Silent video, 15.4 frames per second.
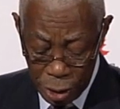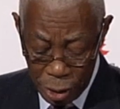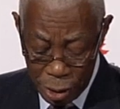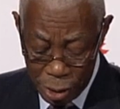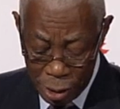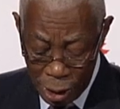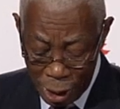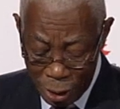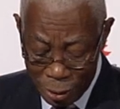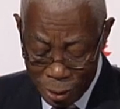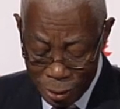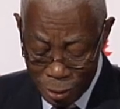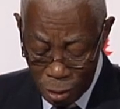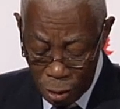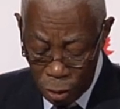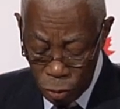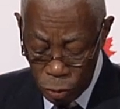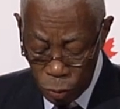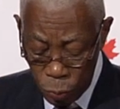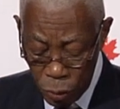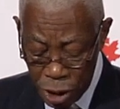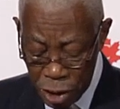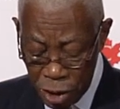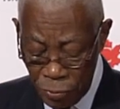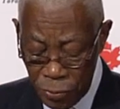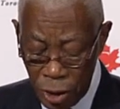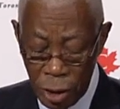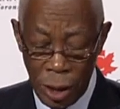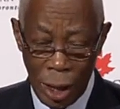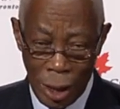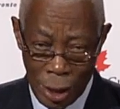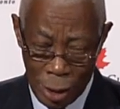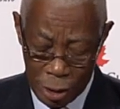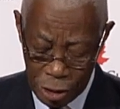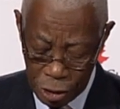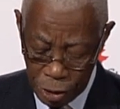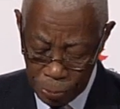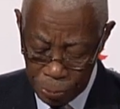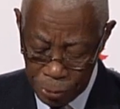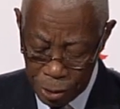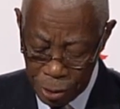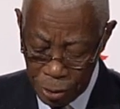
started out with severe hardships,